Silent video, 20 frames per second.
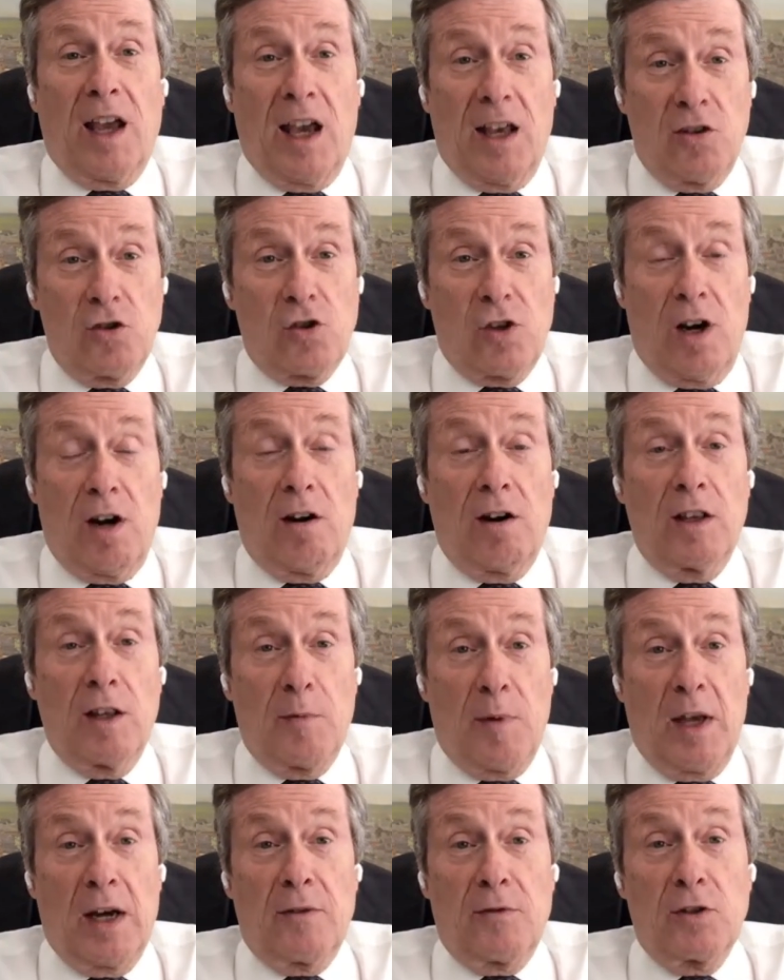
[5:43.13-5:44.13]
can share
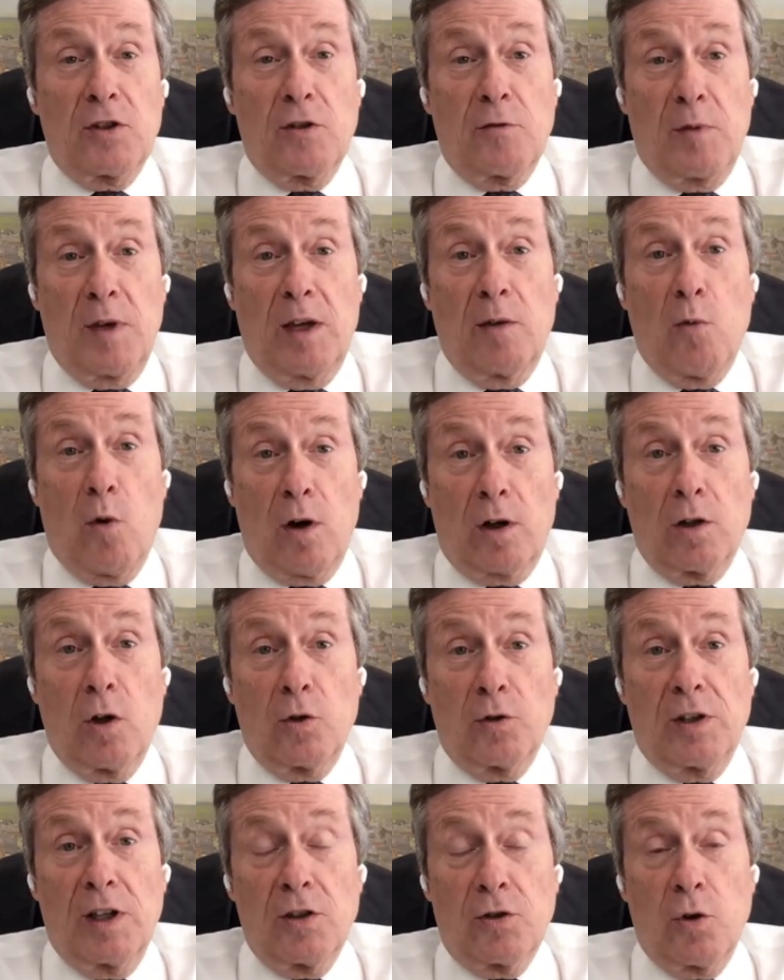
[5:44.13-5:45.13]
in the benefits of being more
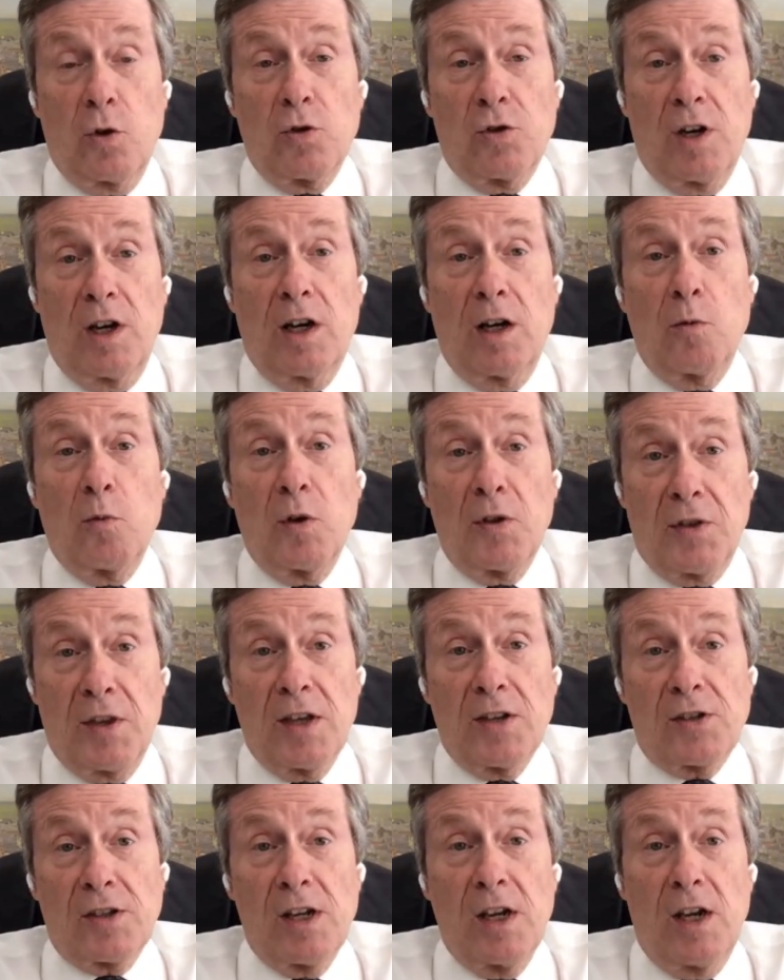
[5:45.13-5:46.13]
closely associated
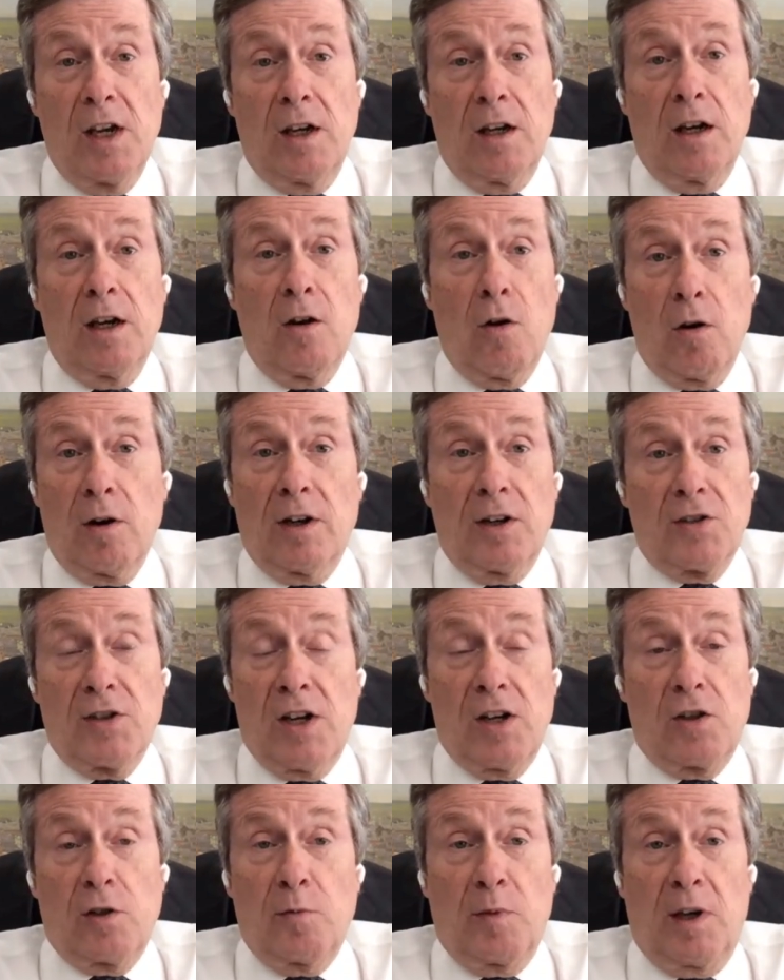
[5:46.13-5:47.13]
with this
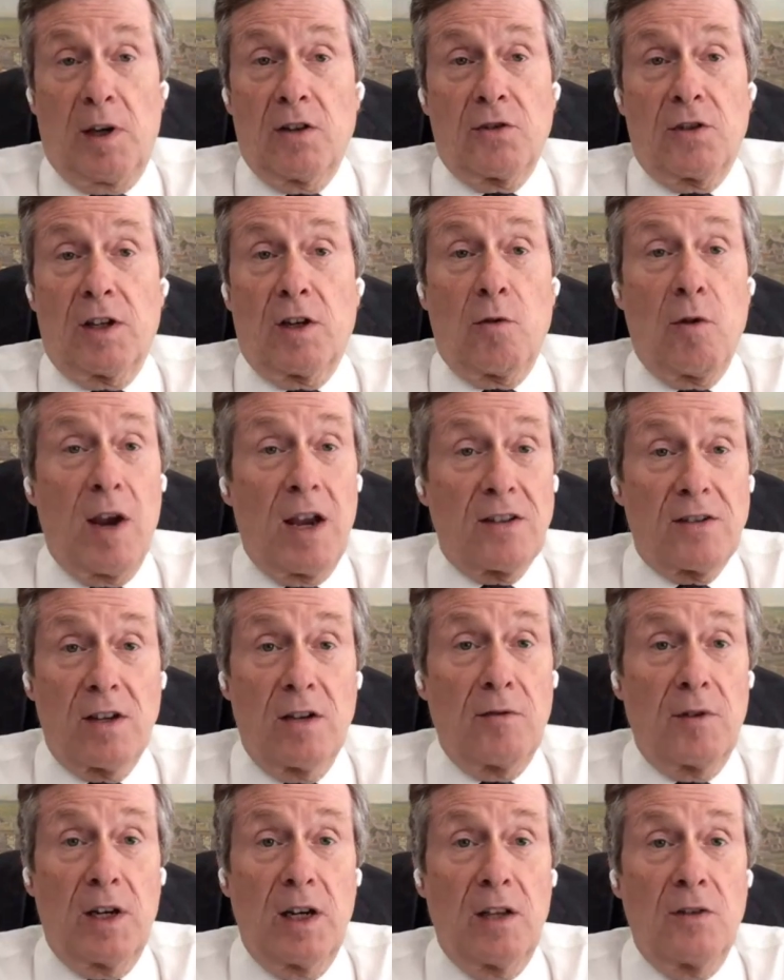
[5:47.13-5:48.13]
organization, because the
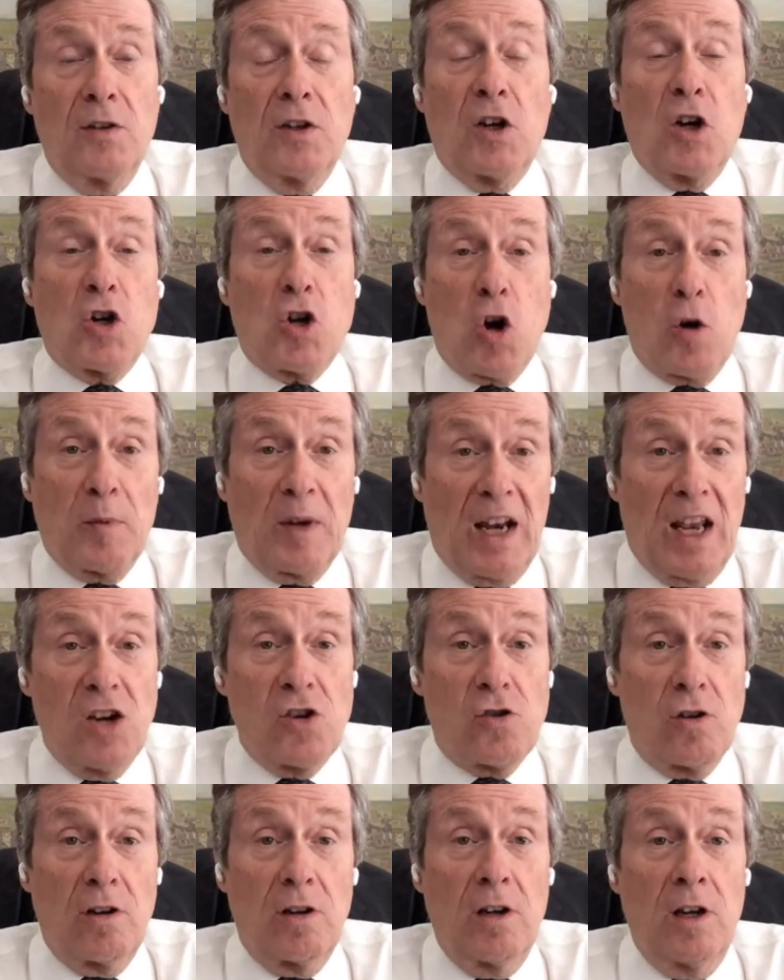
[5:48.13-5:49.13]
creativity, the
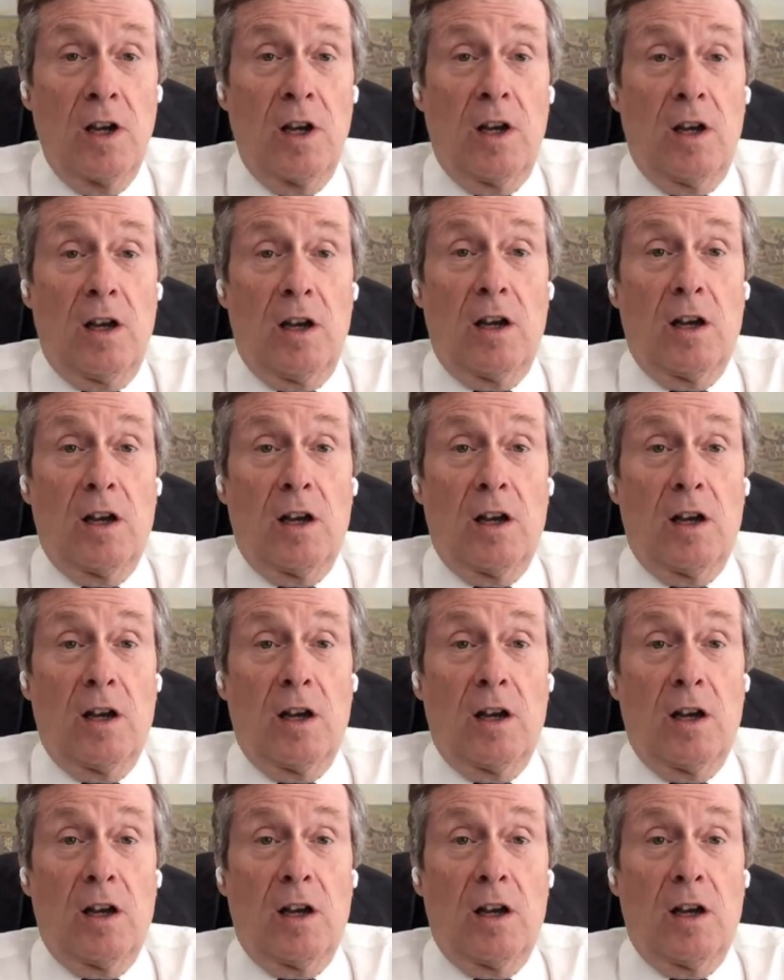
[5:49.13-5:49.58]
determination,